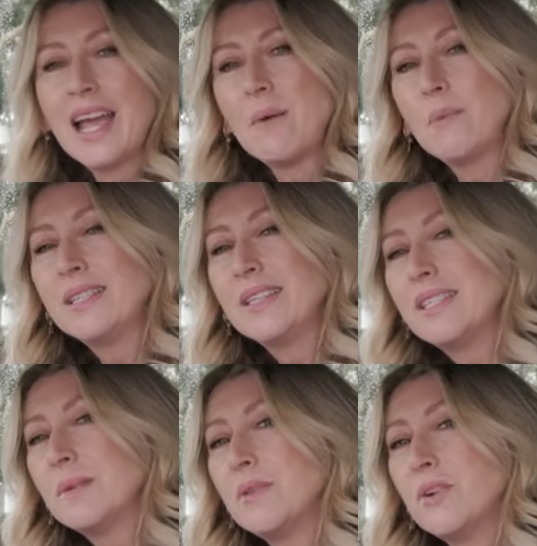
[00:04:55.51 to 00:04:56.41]
And we see
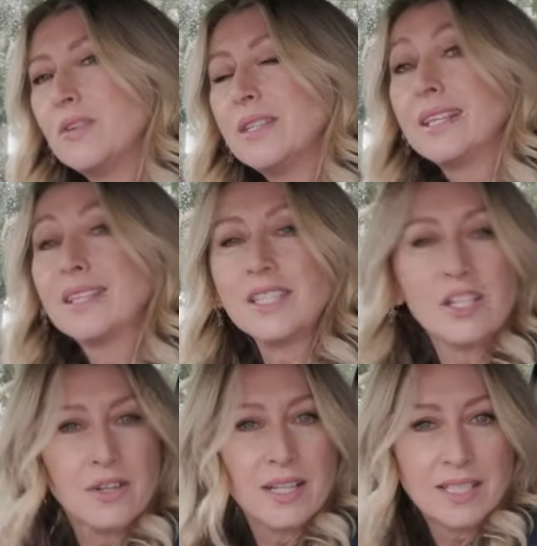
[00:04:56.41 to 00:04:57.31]
some of those
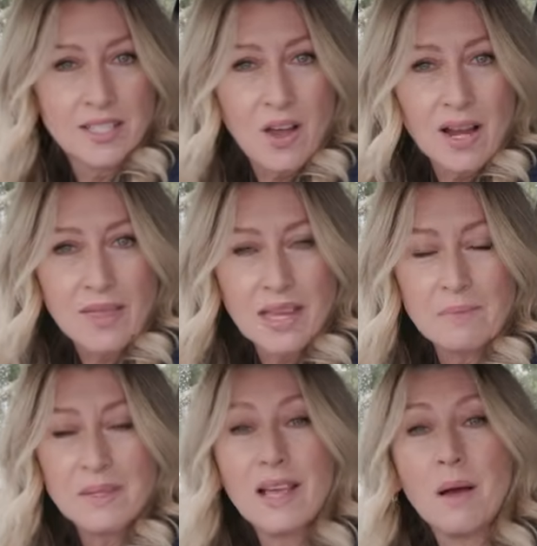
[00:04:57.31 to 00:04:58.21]
exterior design
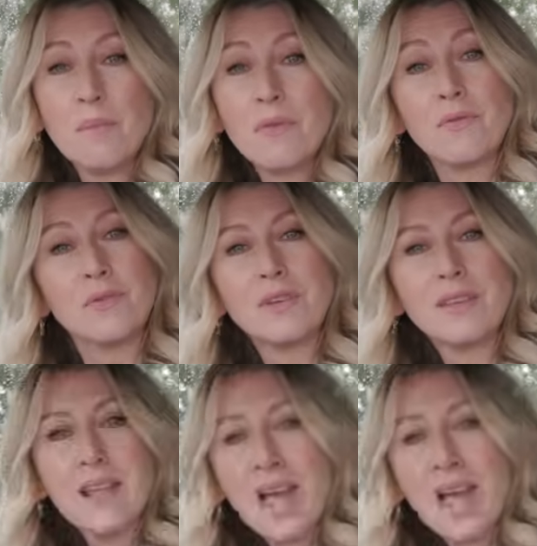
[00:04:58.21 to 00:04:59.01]
themes come through to the